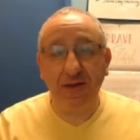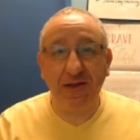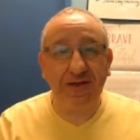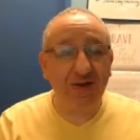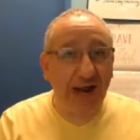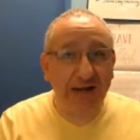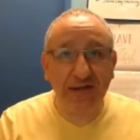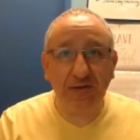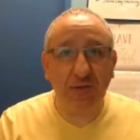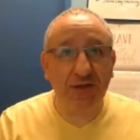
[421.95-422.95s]

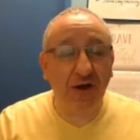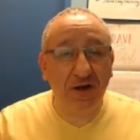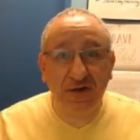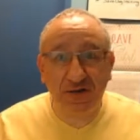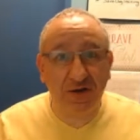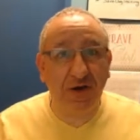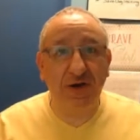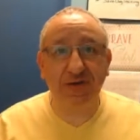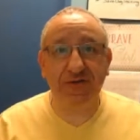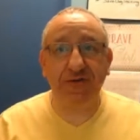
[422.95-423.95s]
interacting with other
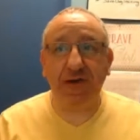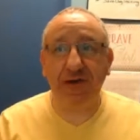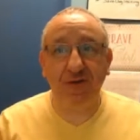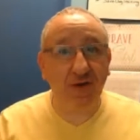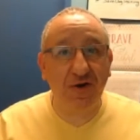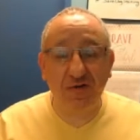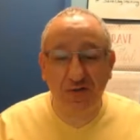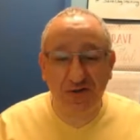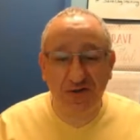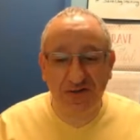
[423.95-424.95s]
dogs and dog
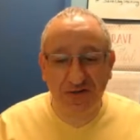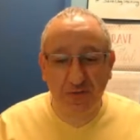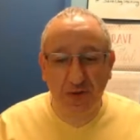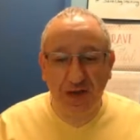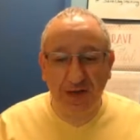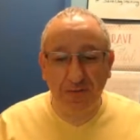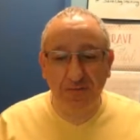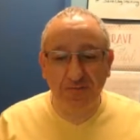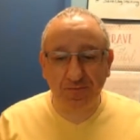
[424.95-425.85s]
owners as well.